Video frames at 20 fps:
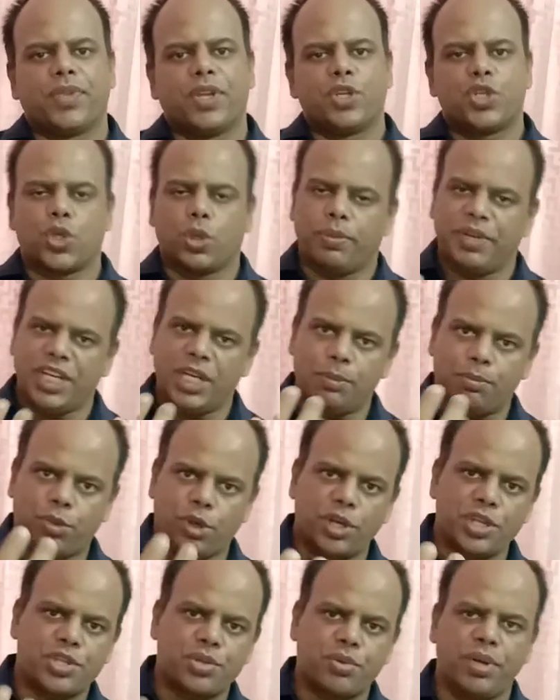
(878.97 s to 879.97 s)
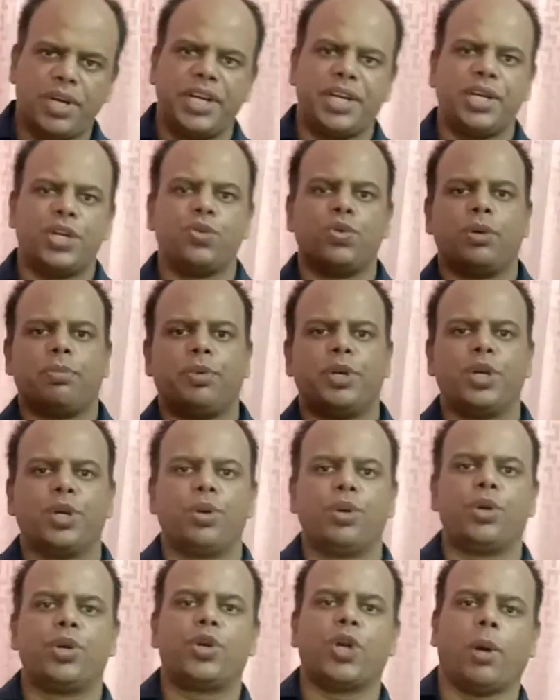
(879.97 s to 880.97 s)
so many points related to a
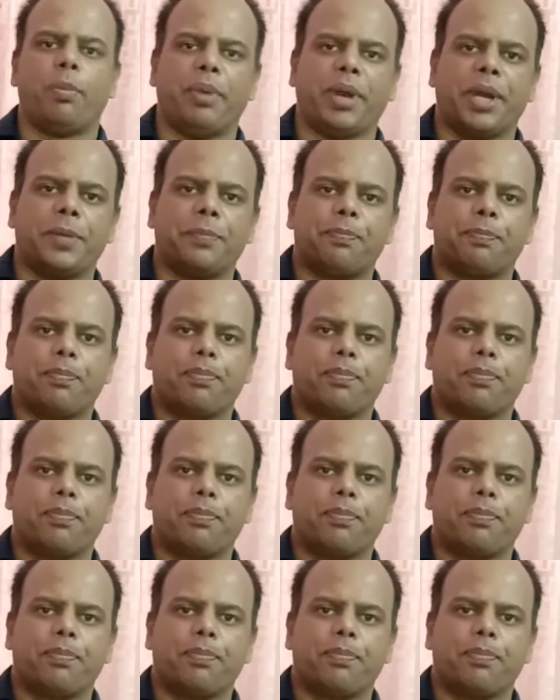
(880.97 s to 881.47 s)
particular topic.